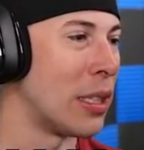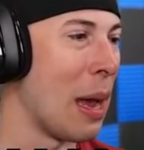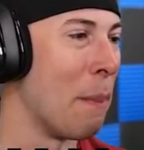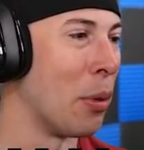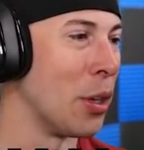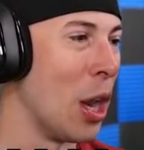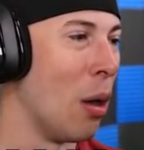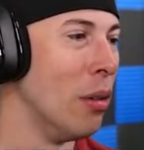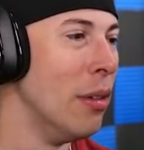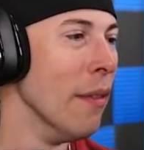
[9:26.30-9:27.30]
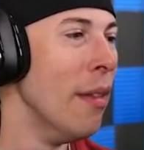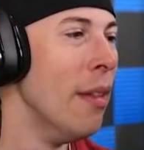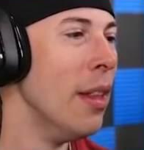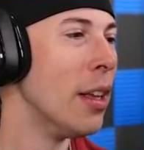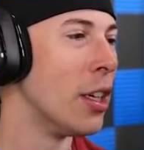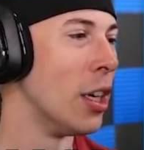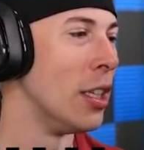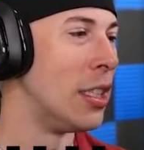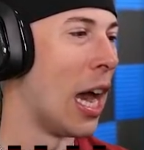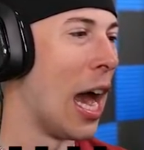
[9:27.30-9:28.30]
Temple, you know?
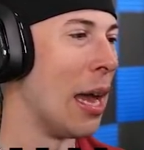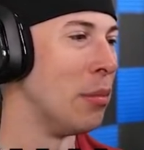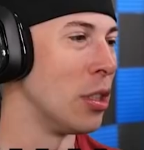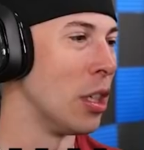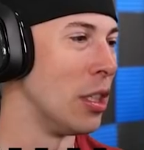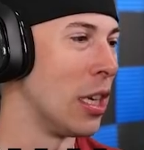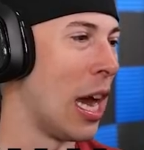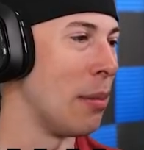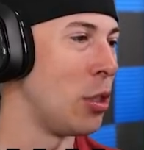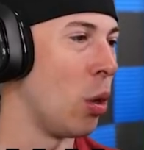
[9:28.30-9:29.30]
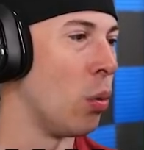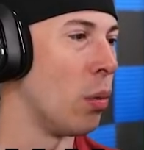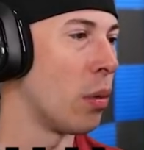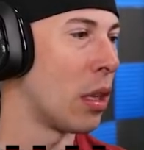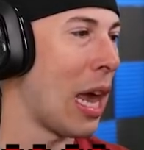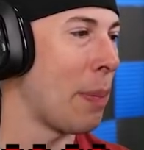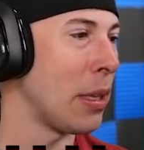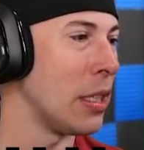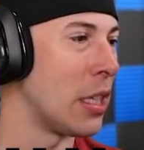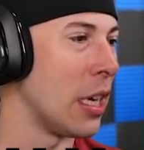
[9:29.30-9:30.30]
Good times, good times. Yo, clap
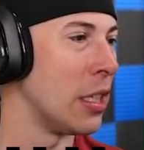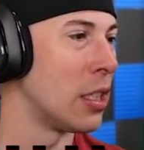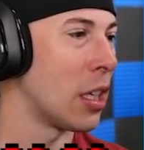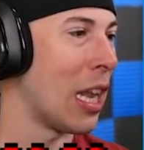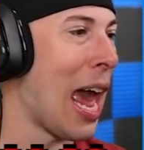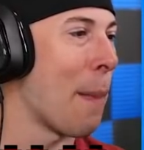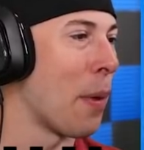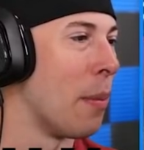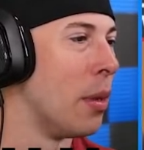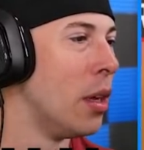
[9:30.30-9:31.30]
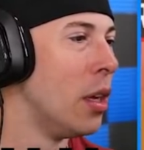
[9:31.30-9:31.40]
these kids. Clap them.